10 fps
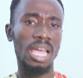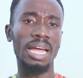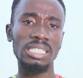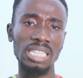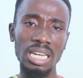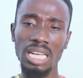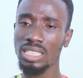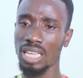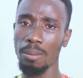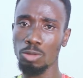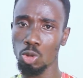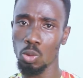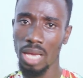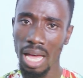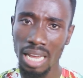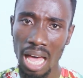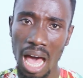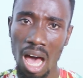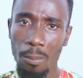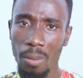And let's come to Ghana,
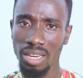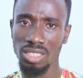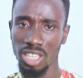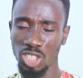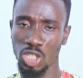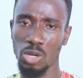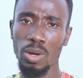our mother nation.